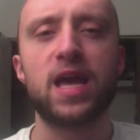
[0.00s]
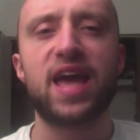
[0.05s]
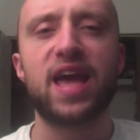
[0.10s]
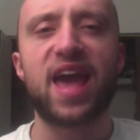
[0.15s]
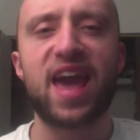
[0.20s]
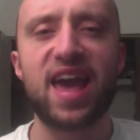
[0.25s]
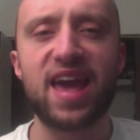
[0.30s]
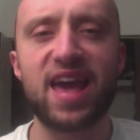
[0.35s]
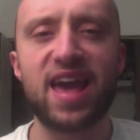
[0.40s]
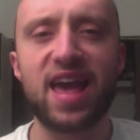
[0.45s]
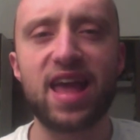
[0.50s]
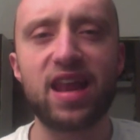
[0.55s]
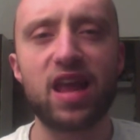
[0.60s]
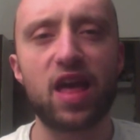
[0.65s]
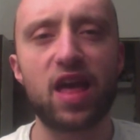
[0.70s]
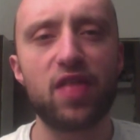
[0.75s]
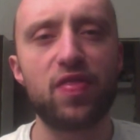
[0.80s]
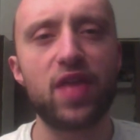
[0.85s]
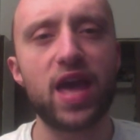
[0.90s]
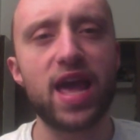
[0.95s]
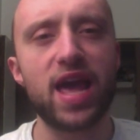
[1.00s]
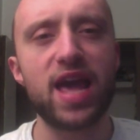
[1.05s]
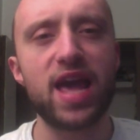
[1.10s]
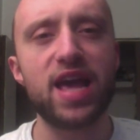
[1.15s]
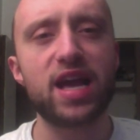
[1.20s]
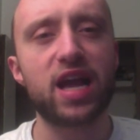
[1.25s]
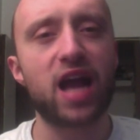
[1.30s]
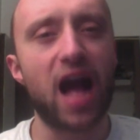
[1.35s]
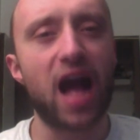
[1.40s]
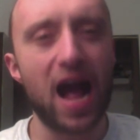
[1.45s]
and they
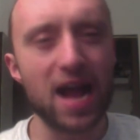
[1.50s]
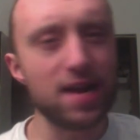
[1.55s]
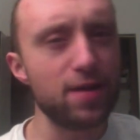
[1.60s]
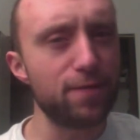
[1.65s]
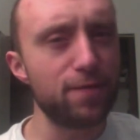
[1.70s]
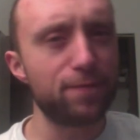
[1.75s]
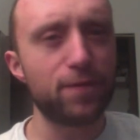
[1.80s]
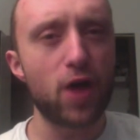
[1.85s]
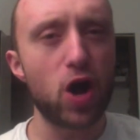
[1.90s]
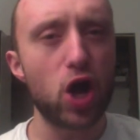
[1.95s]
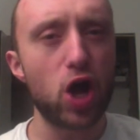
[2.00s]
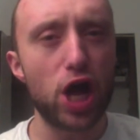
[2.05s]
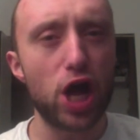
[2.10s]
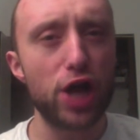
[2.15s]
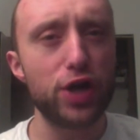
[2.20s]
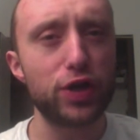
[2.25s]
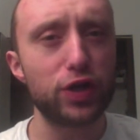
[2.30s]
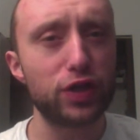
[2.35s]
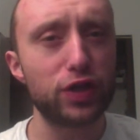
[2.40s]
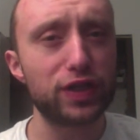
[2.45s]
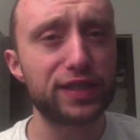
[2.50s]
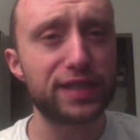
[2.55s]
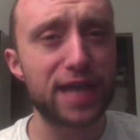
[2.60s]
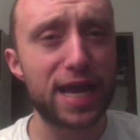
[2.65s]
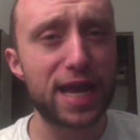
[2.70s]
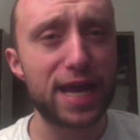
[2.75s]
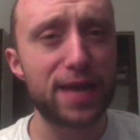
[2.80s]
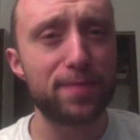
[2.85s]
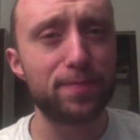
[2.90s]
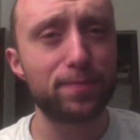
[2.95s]
kind of fall under the
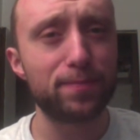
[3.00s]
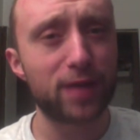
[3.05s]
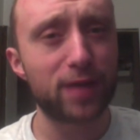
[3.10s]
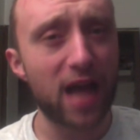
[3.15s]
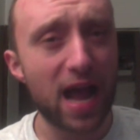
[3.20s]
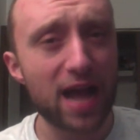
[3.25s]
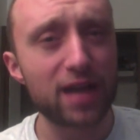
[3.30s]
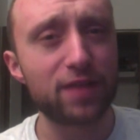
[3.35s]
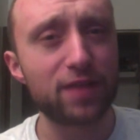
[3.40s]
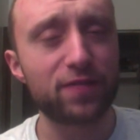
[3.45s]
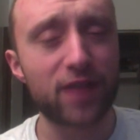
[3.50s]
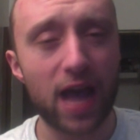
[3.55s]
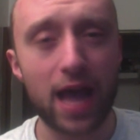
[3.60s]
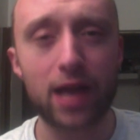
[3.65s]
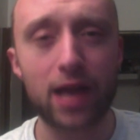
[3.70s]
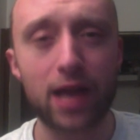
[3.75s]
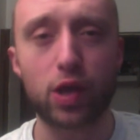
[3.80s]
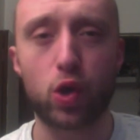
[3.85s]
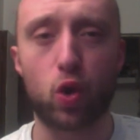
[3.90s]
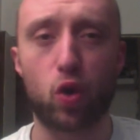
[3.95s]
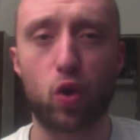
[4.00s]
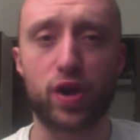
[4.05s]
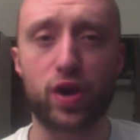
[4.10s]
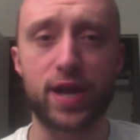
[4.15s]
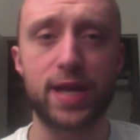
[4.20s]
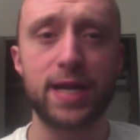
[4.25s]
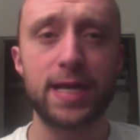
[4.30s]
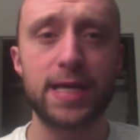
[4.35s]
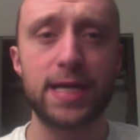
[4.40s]
same kind of category.